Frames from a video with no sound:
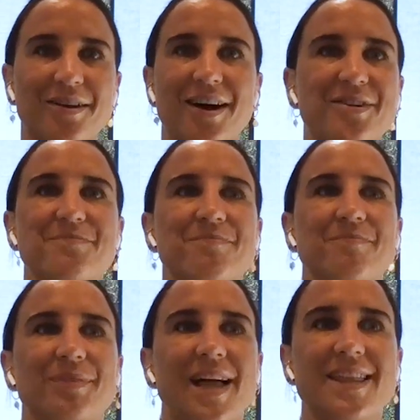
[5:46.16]
I could
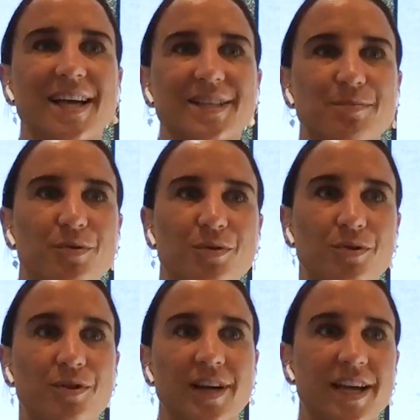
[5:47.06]
play that sport
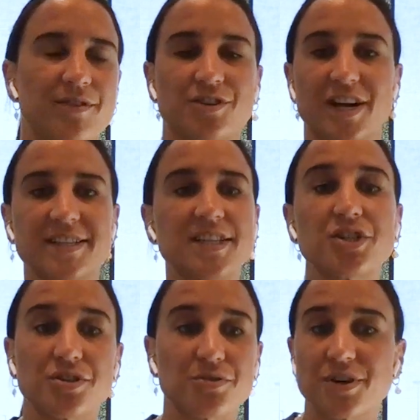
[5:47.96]
or even
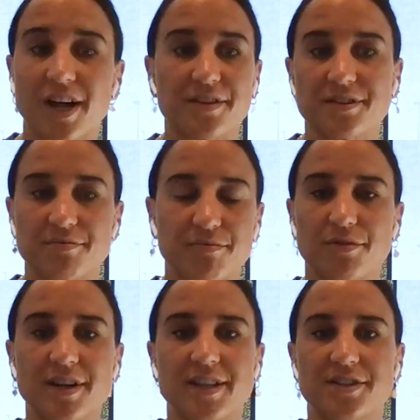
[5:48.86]
transition to another
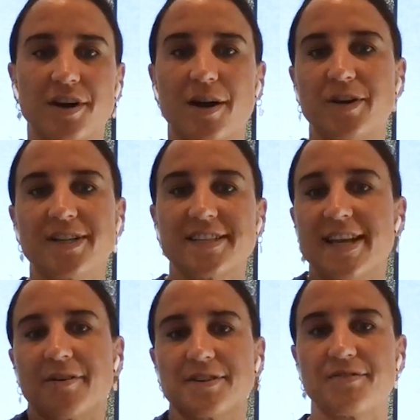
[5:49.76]
sport at the time. Whereas
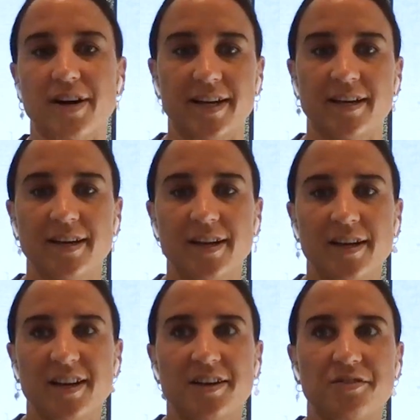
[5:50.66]
now it's very
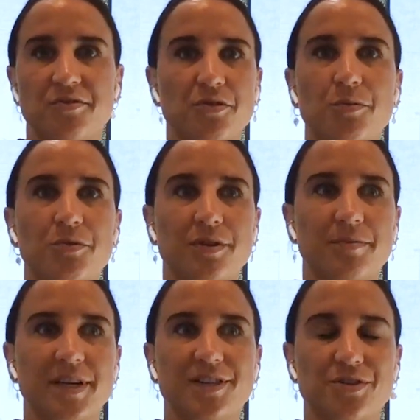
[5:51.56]
normal to
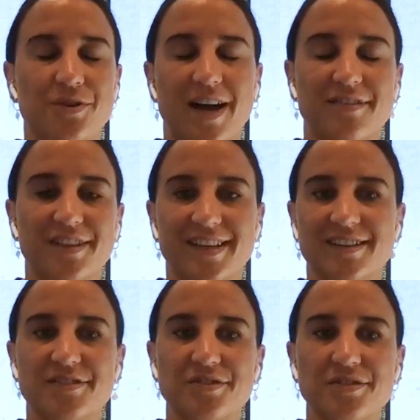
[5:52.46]
be a dual
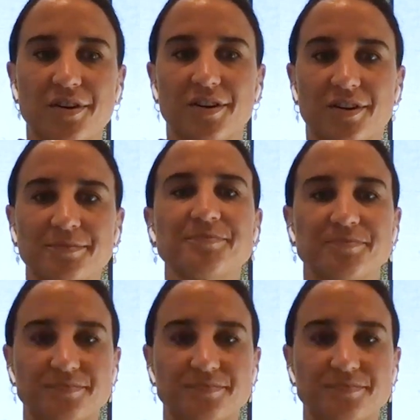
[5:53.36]
athlete. So